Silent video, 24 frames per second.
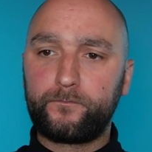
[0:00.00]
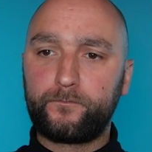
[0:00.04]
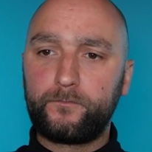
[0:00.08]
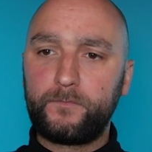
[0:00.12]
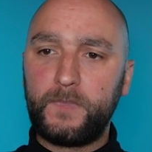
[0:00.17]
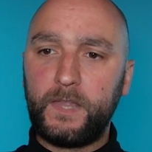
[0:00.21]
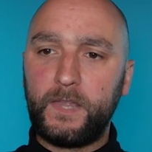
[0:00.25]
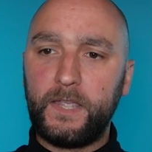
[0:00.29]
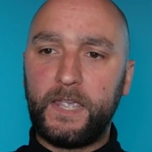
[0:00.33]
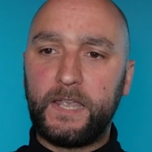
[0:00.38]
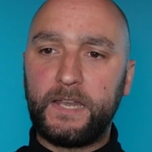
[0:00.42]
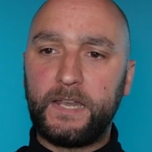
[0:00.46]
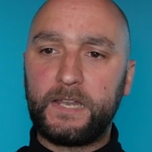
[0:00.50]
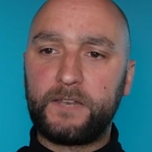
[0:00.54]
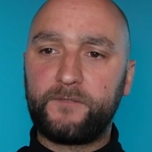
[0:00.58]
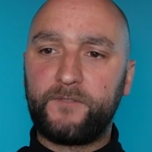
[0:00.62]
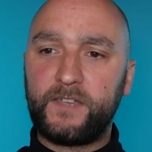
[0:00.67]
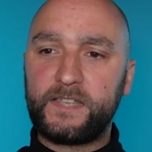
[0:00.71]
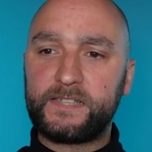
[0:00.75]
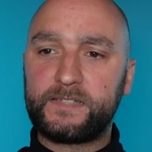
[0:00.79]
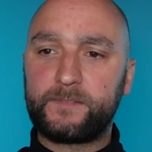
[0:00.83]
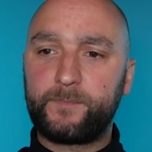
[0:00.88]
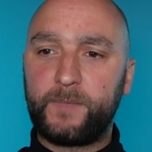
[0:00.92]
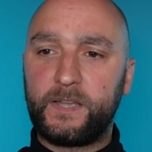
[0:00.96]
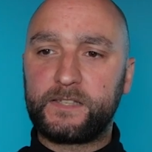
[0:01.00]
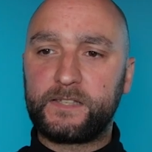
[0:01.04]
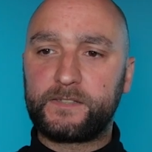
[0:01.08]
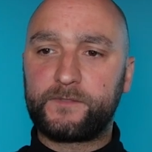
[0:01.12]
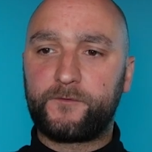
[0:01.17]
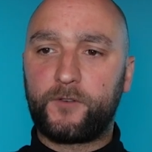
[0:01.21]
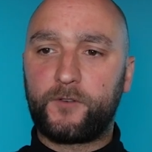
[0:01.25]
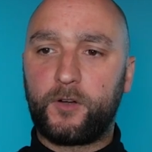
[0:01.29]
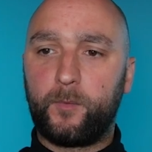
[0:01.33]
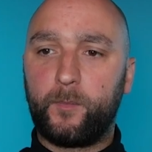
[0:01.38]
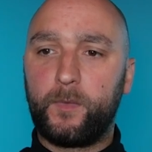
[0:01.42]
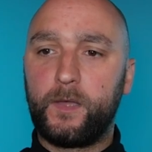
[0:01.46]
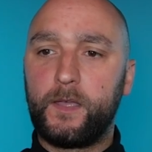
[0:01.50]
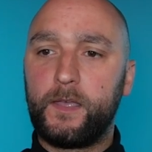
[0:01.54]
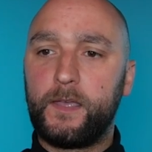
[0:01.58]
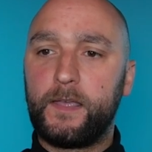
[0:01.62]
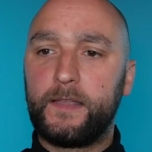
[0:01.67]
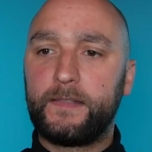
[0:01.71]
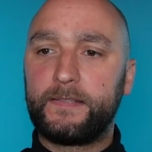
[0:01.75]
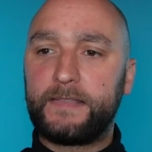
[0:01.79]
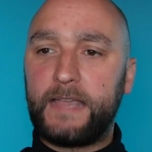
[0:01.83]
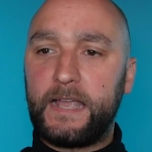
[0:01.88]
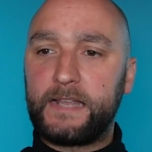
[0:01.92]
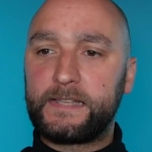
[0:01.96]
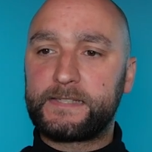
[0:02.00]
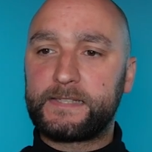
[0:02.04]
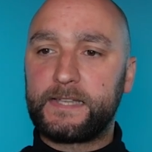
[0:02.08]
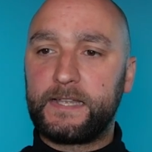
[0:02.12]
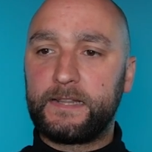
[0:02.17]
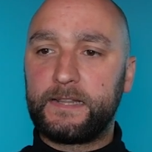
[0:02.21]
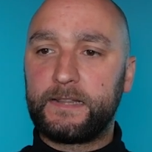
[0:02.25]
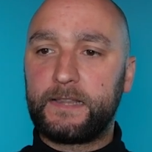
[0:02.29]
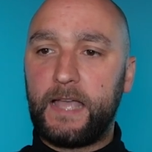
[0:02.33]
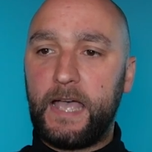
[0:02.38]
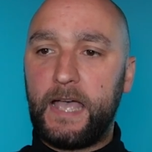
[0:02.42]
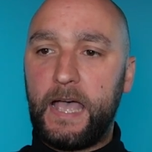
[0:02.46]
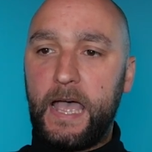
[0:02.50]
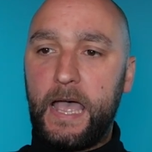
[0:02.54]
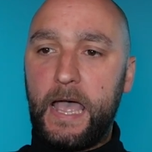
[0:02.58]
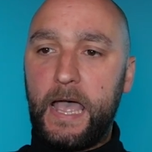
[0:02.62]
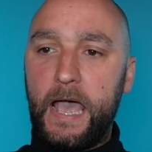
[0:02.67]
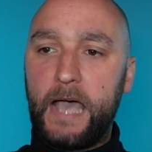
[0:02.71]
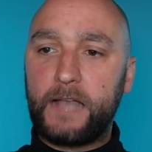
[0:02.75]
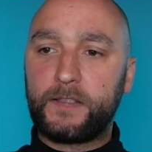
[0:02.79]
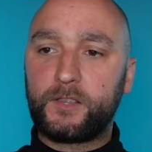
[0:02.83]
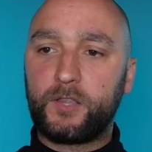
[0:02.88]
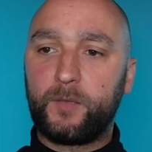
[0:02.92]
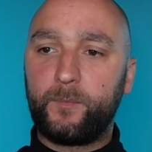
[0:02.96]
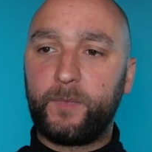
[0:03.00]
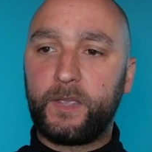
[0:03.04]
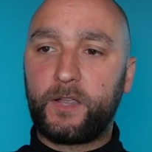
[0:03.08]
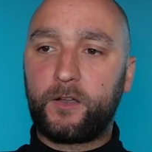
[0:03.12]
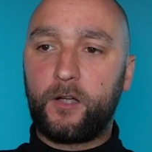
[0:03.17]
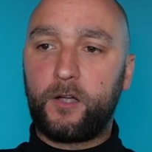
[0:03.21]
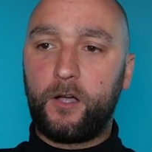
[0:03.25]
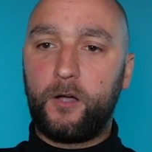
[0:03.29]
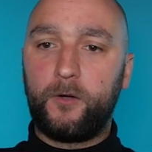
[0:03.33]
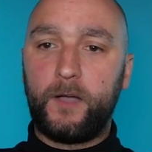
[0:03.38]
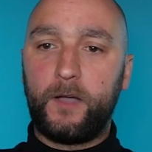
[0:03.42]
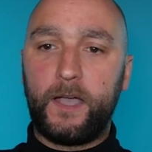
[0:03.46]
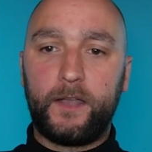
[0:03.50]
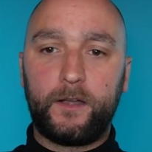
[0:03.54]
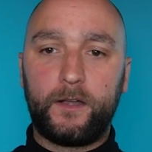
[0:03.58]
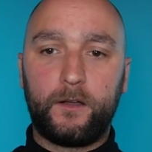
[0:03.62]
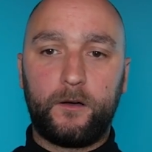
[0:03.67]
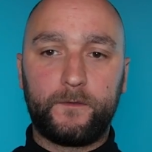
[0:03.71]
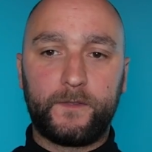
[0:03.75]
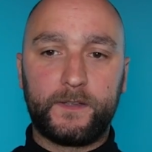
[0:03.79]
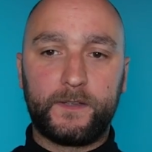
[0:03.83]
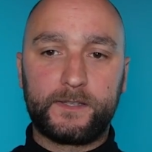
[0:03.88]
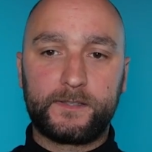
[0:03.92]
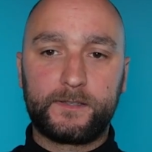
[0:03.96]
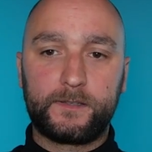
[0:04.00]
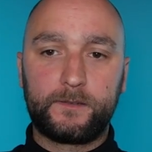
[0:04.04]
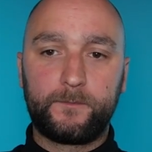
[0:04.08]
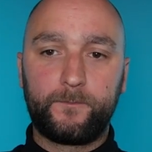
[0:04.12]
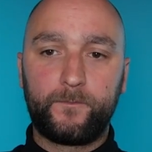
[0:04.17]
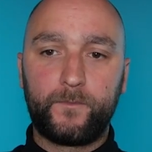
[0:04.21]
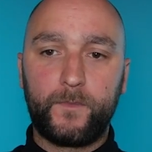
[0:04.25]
in investments from Tencent, Atomico and others.